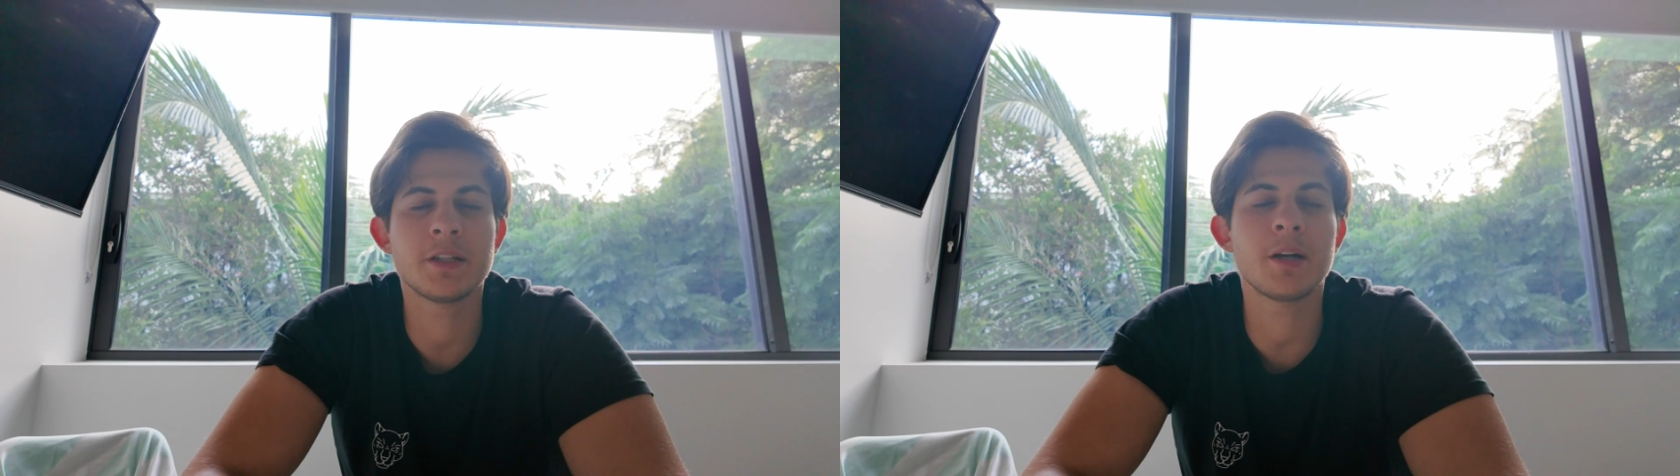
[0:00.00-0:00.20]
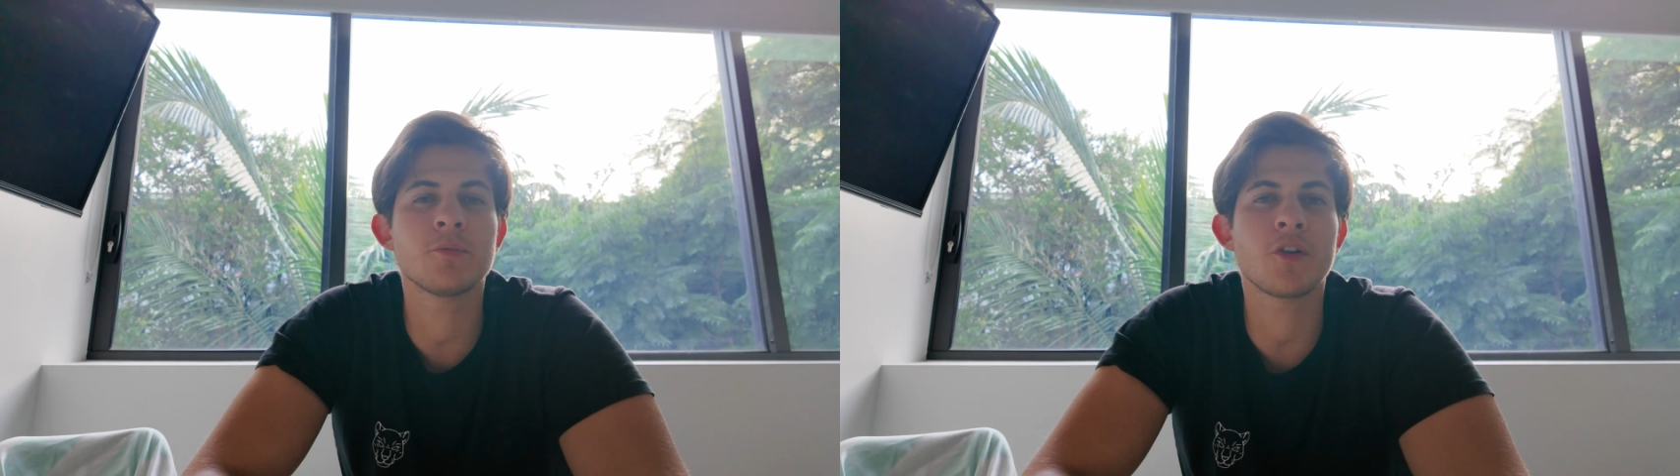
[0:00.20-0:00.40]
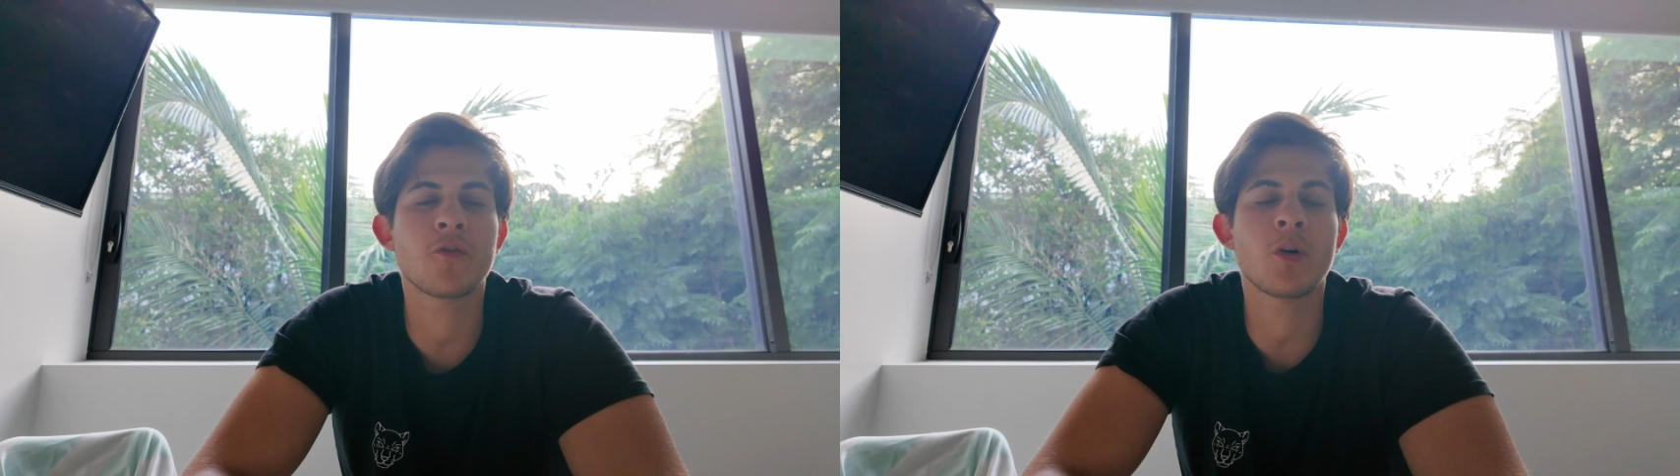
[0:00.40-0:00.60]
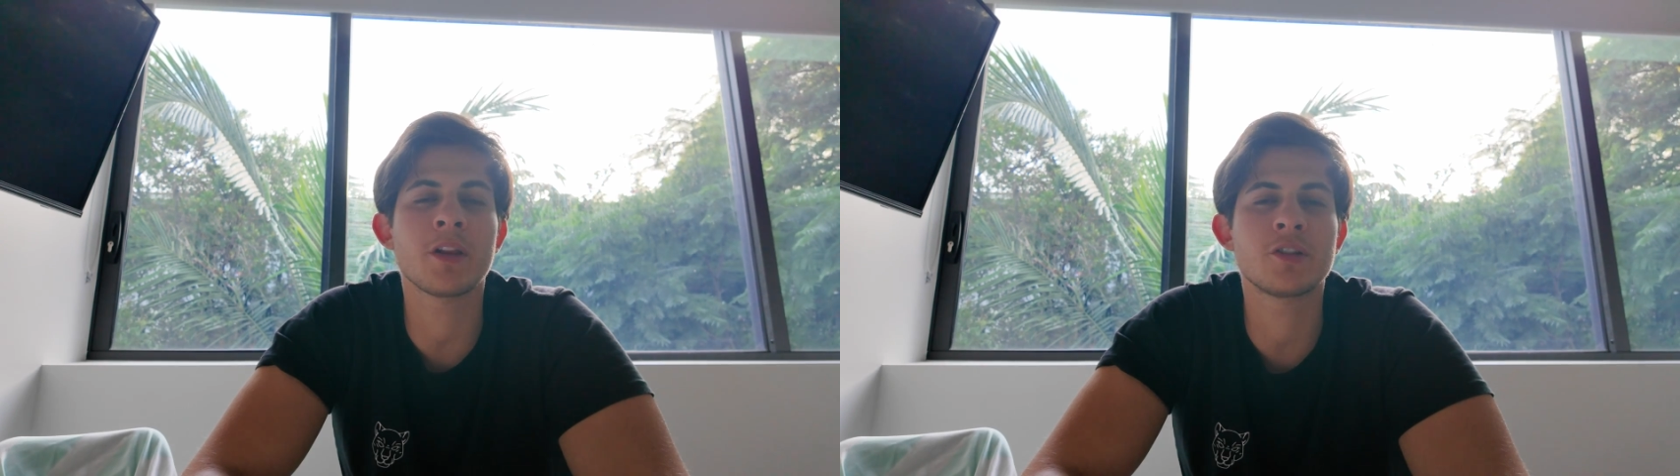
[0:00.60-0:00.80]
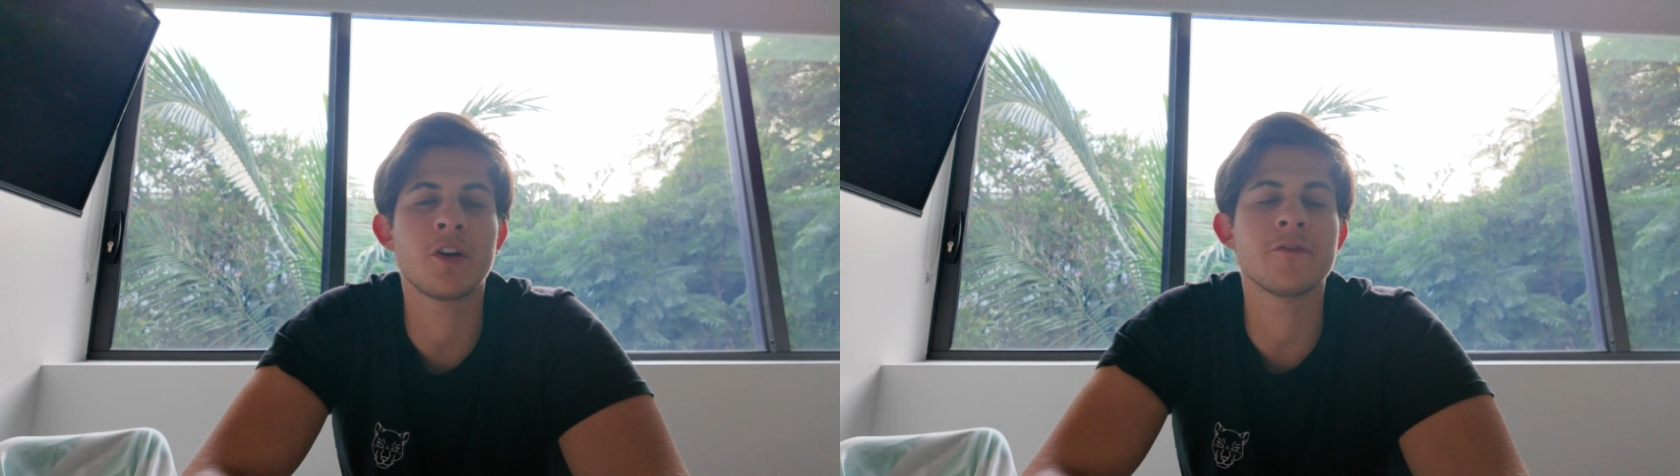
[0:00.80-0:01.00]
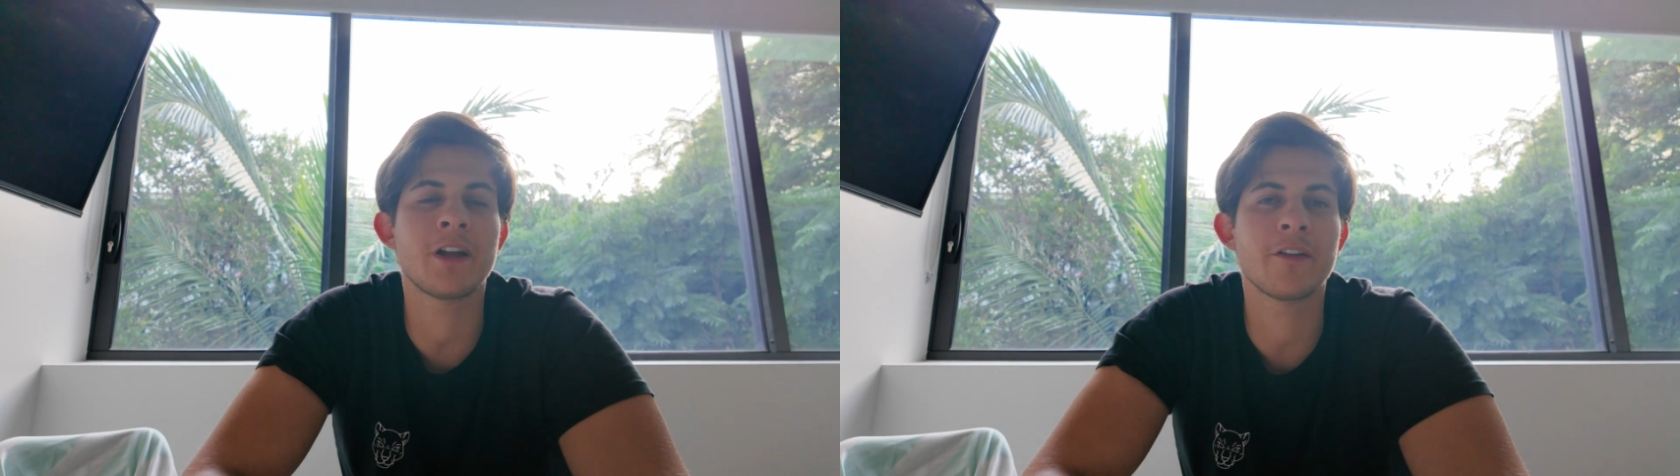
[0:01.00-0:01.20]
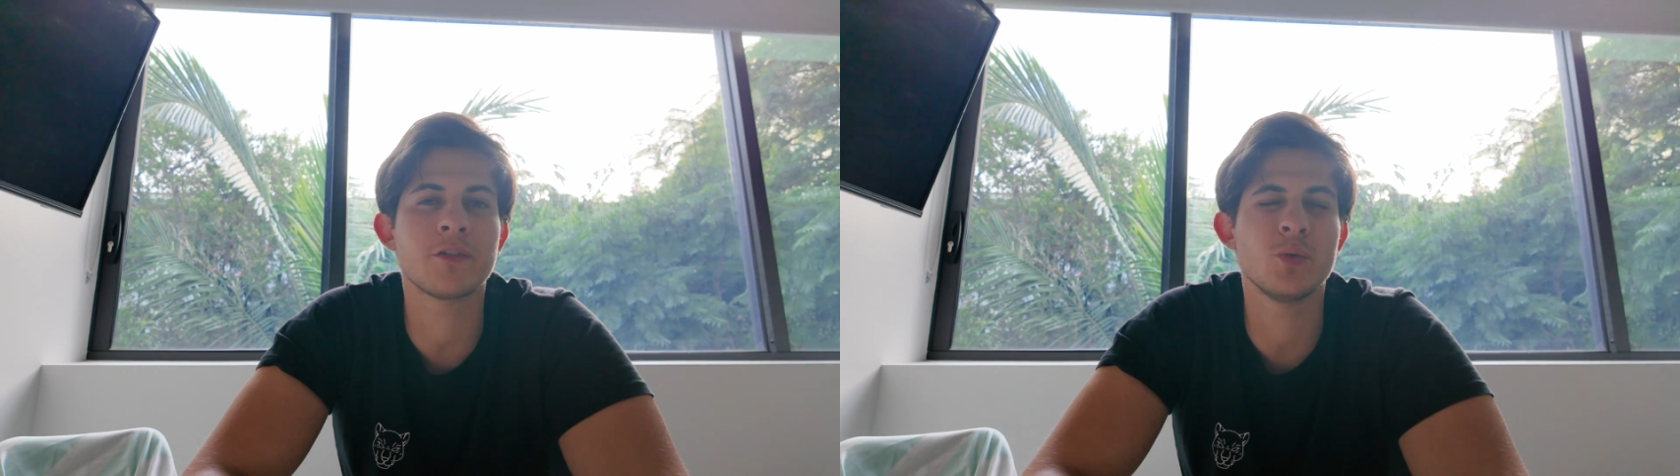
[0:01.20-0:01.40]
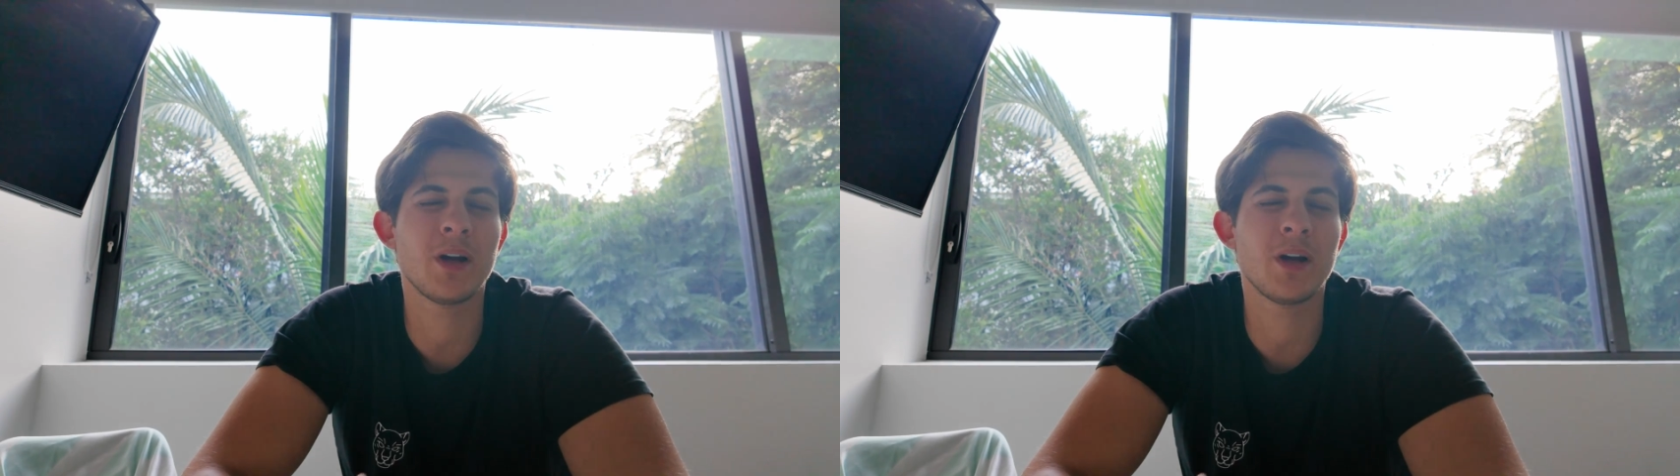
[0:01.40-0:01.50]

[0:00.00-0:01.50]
In terms of quality of life,